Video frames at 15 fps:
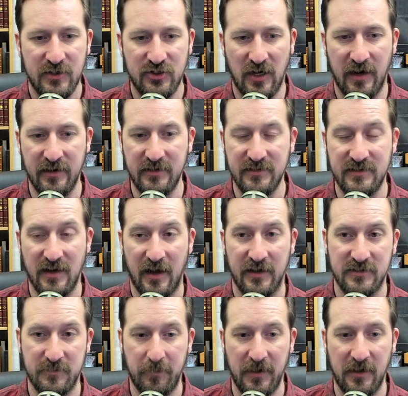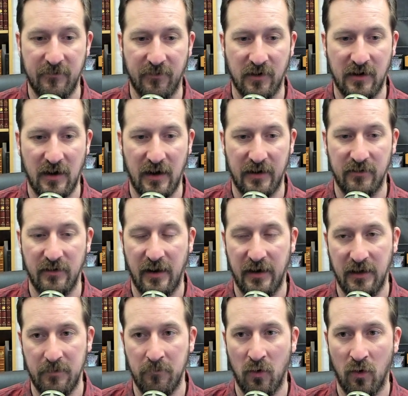John does not speak for Kyle
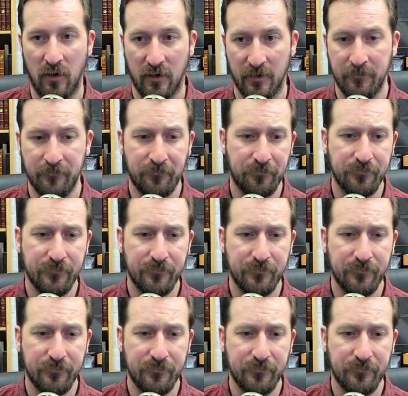anymore.